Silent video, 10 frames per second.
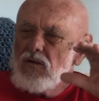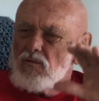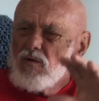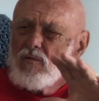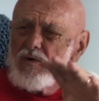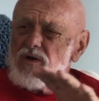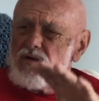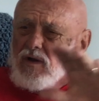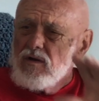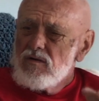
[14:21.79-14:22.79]
what we
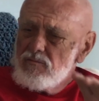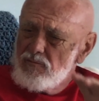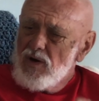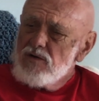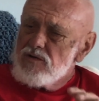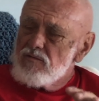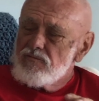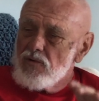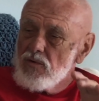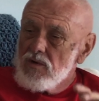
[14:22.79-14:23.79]
didn't budget
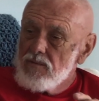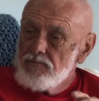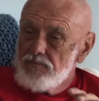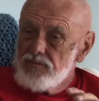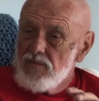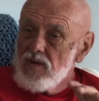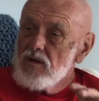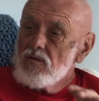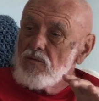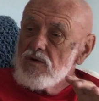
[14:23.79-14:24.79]
for
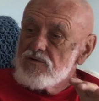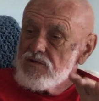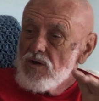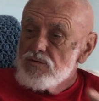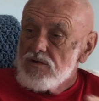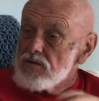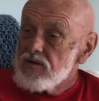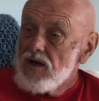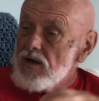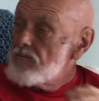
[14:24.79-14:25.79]
was social
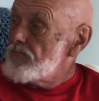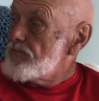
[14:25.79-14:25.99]
time.